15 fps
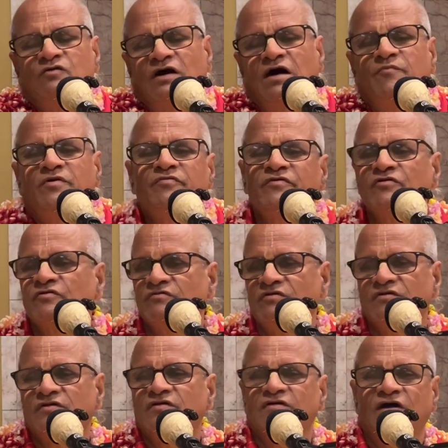And
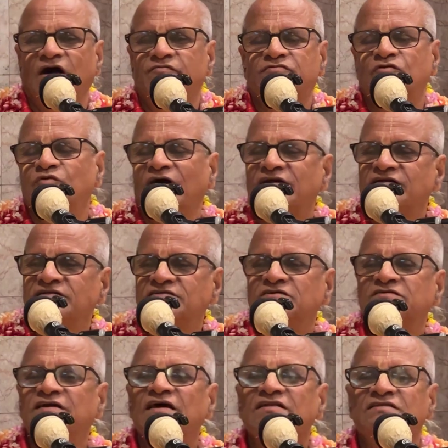after what is
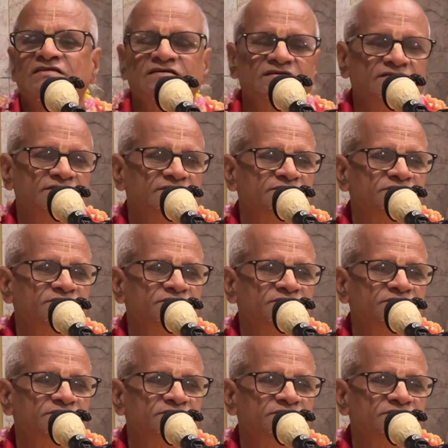the death?